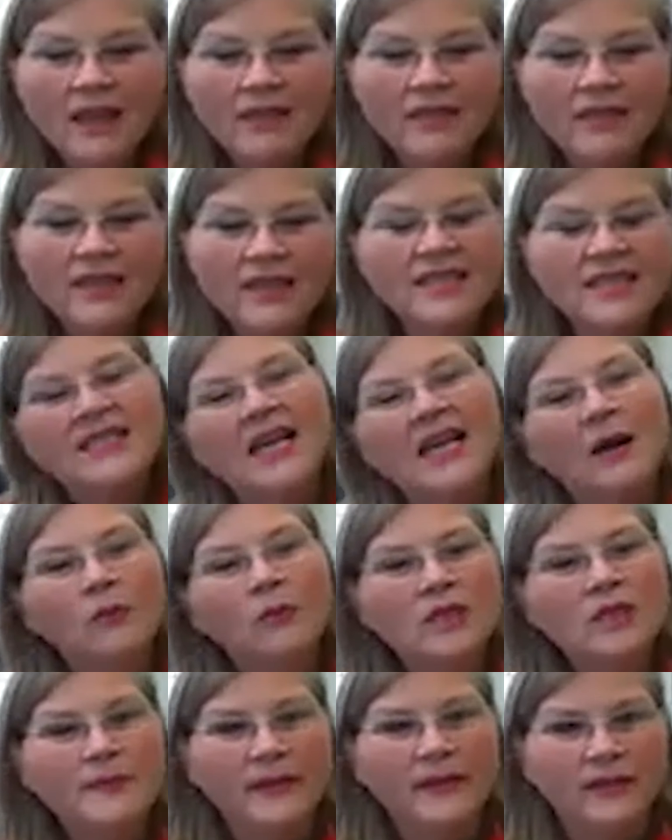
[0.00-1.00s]
This is how we'll
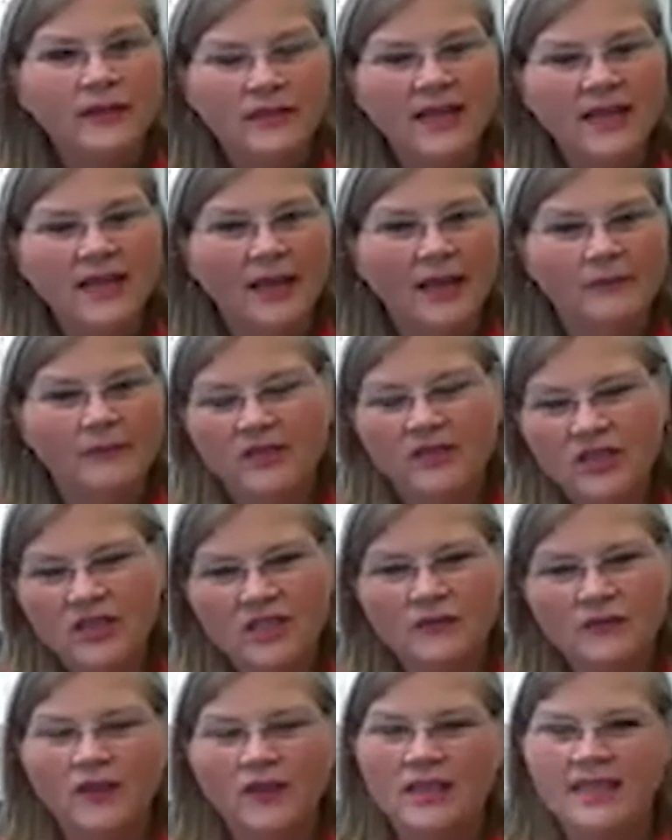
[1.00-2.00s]
spend our time just
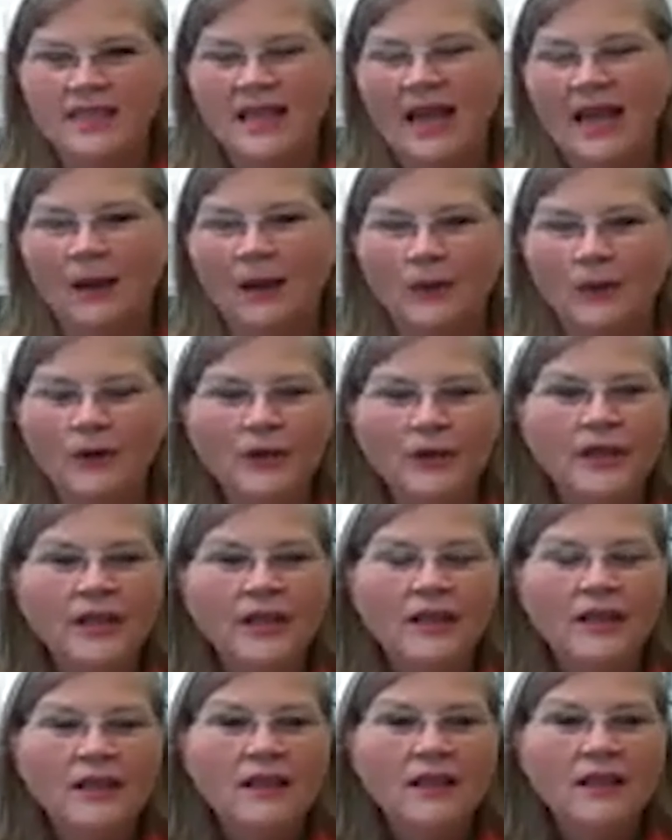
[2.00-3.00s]
for this hour.
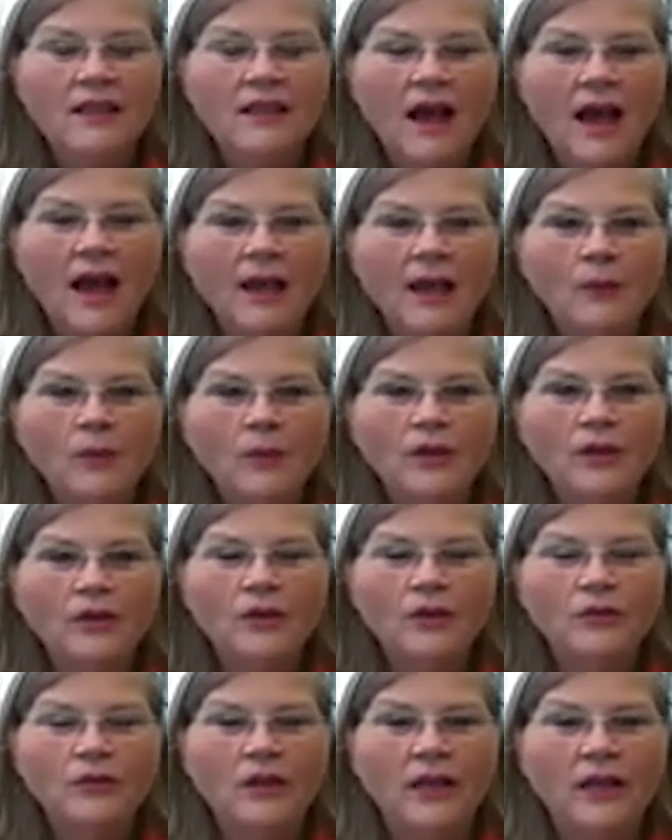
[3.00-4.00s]
I
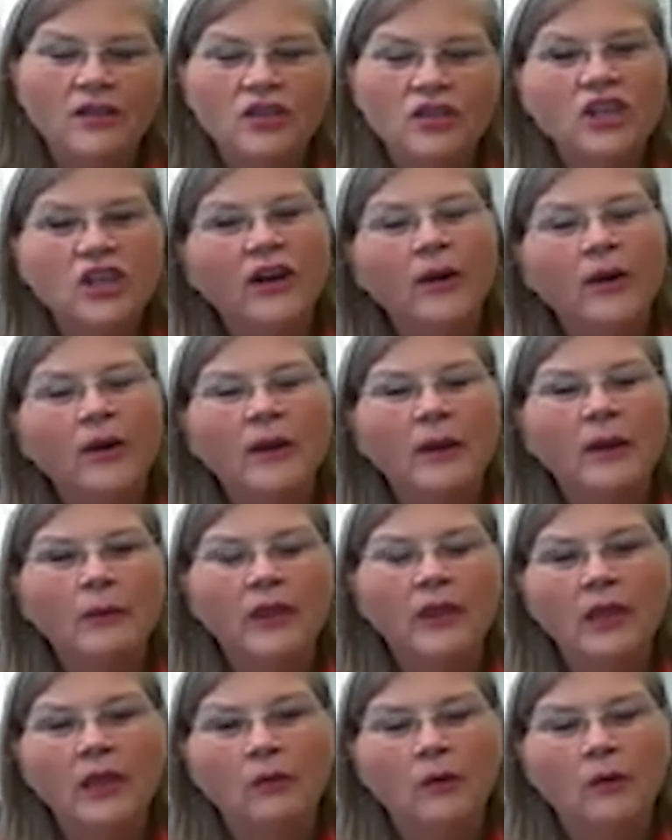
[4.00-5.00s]
will uh, share a bit
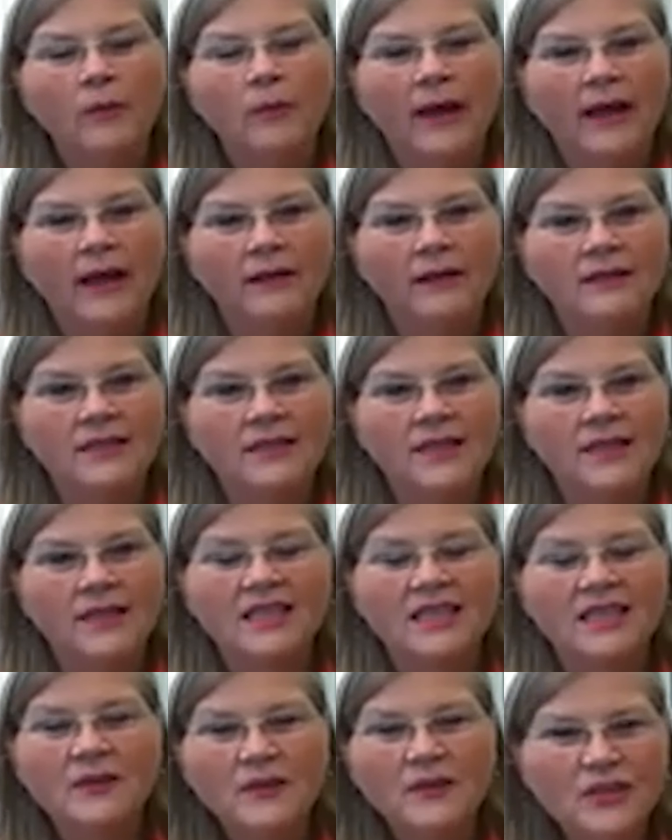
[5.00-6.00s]
with you about the
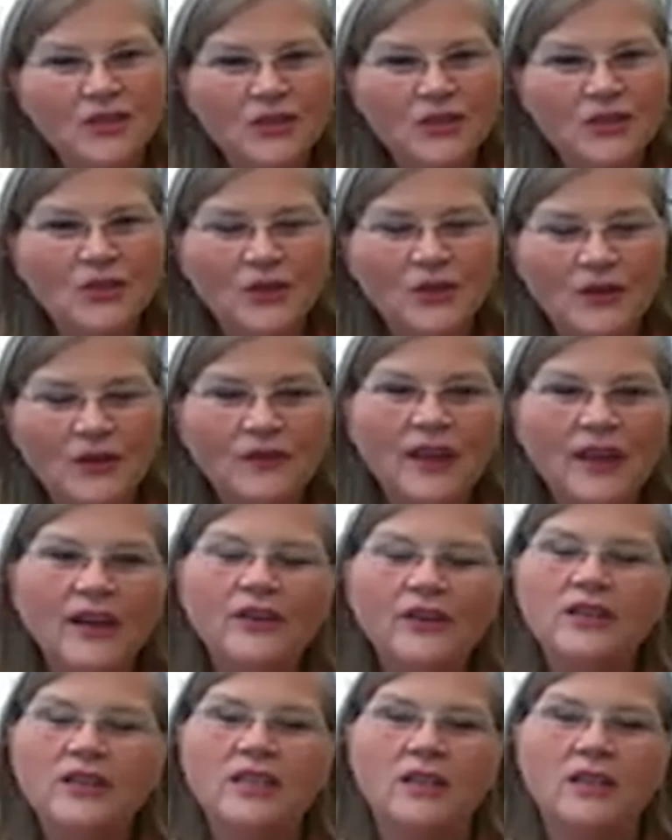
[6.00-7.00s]
Division of Student
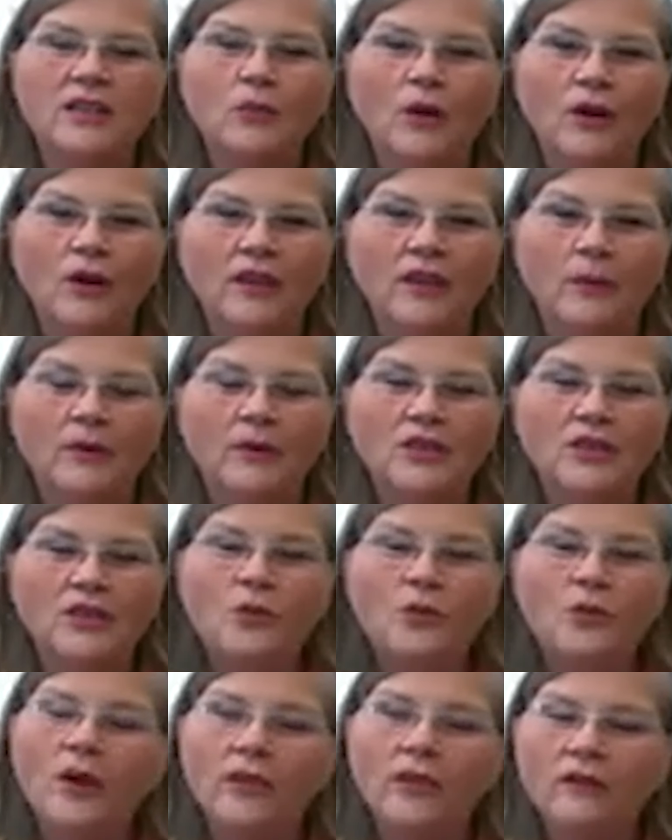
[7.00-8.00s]
Affairs and the work that we do
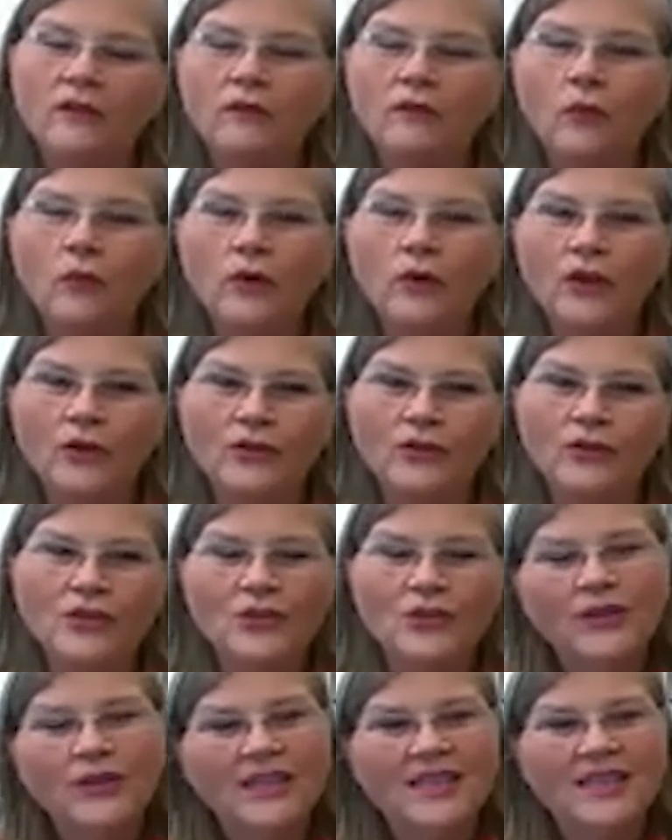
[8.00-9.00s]
with and for your
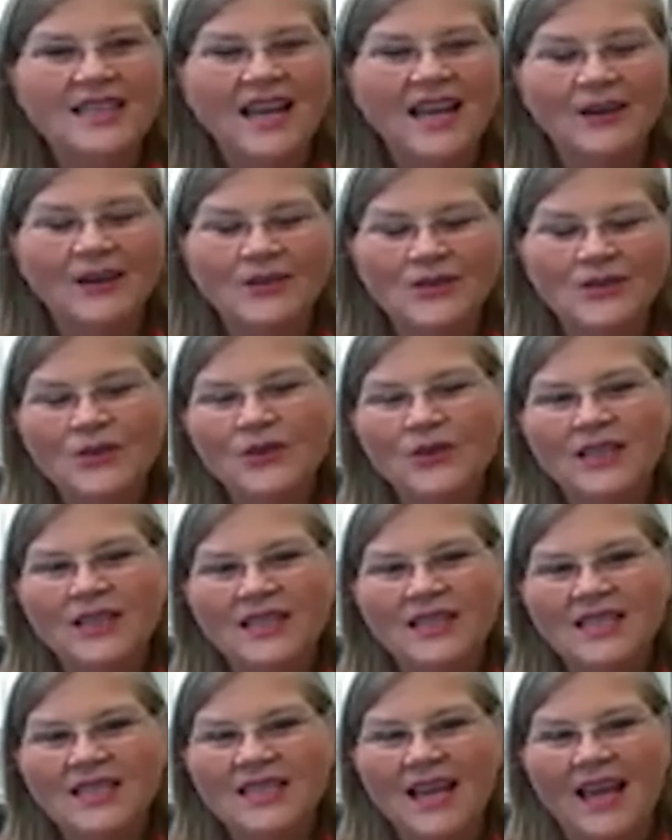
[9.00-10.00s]
students, our
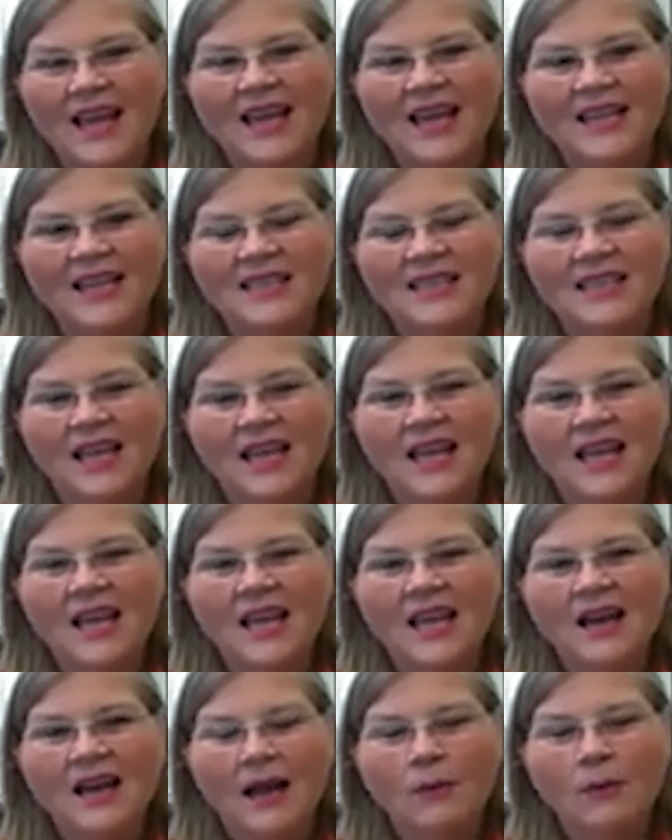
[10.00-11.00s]
students, and
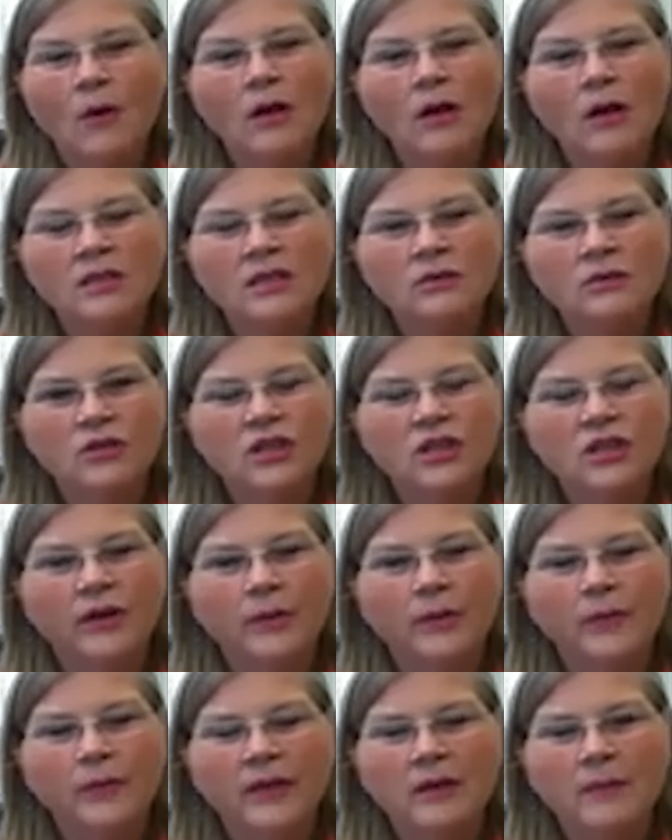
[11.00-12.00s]
I will also share a
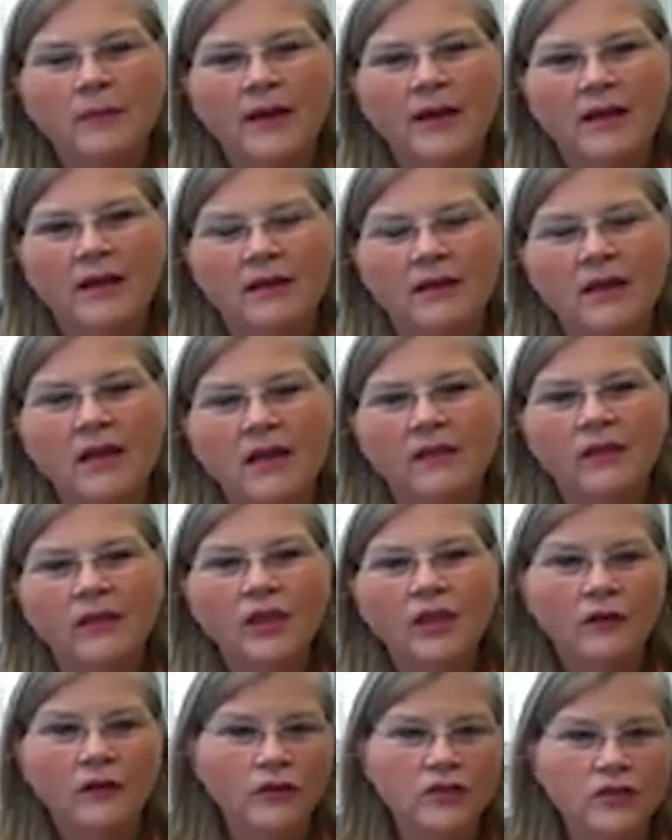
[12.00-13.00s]
bit about the
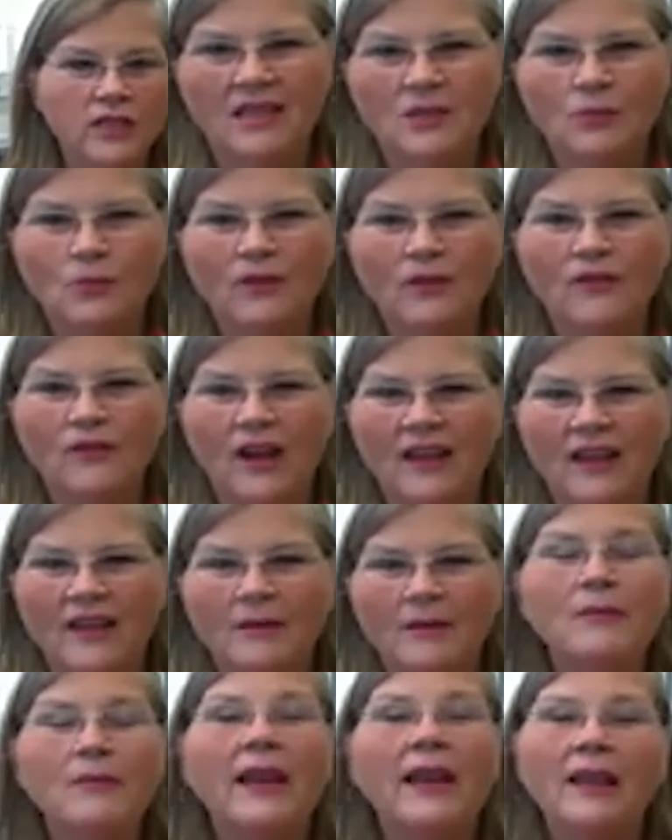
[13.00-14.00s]
universities. We find
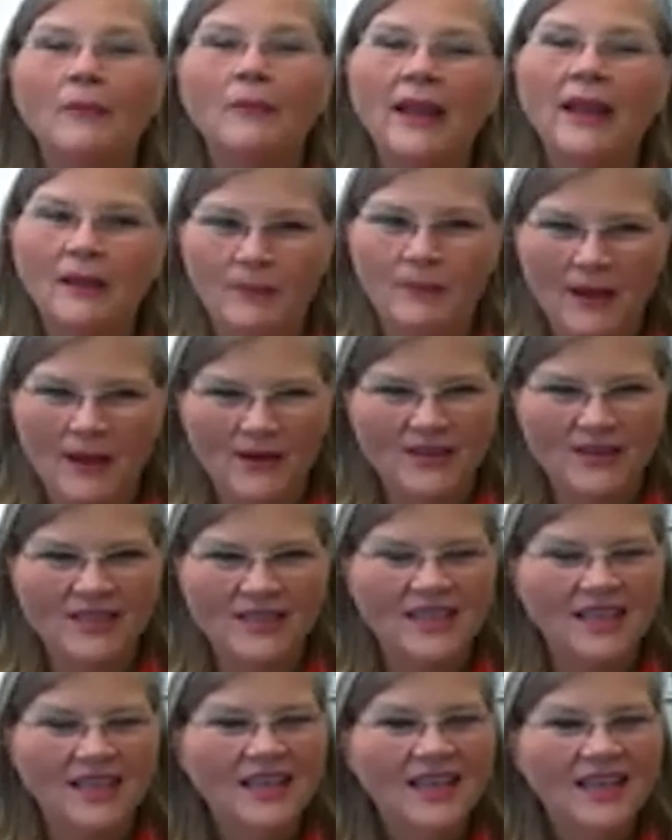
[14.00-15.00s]
that many, many parents
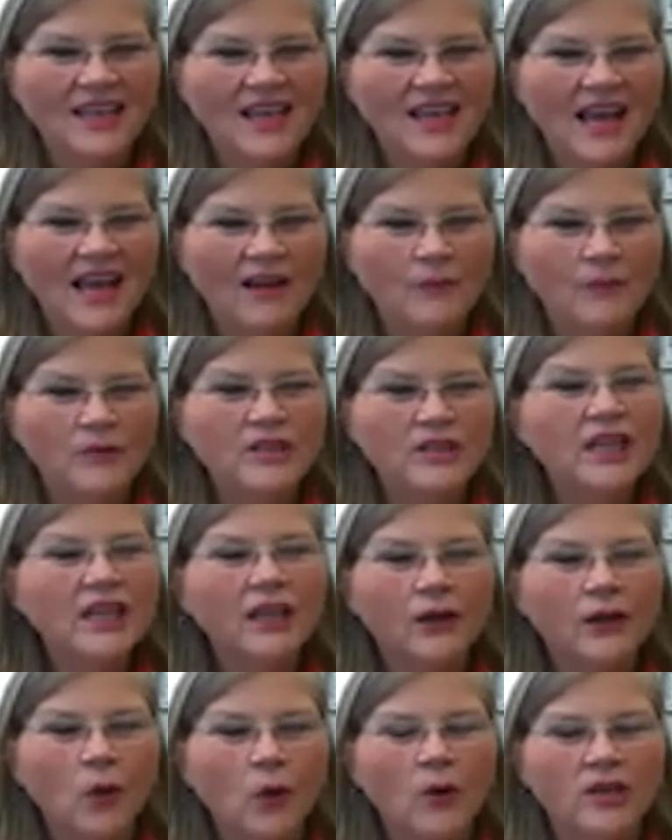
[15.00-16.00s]
have
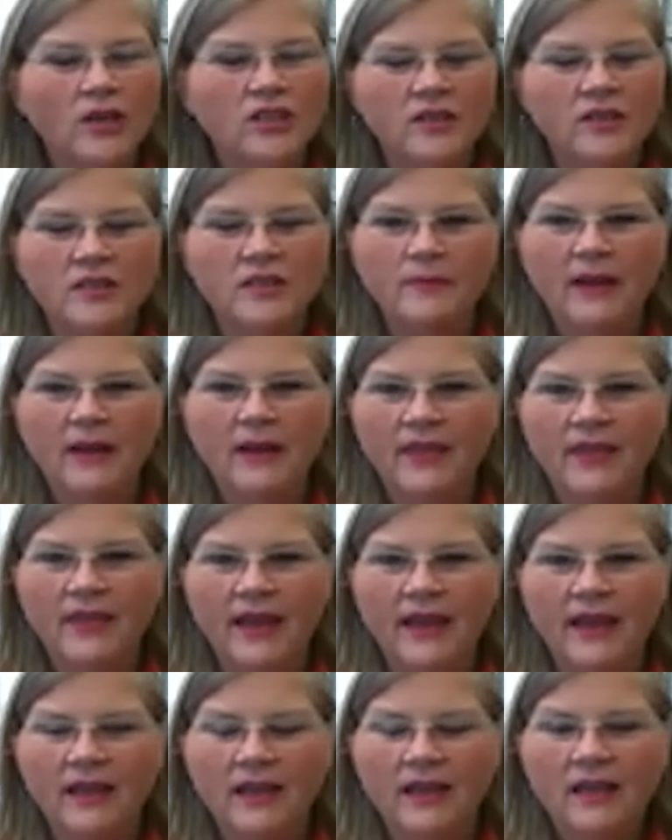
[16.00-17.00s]
particular questions about
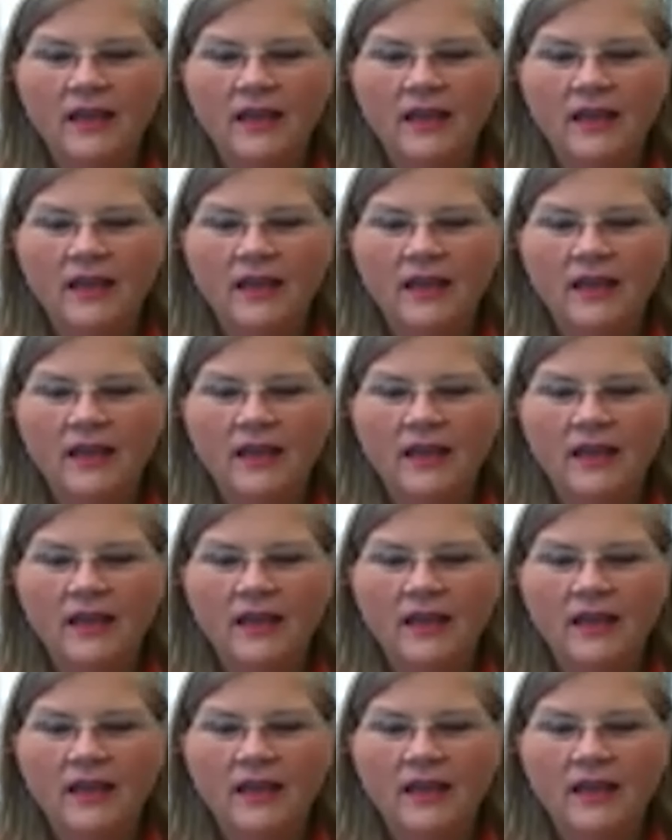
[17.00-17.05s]
that.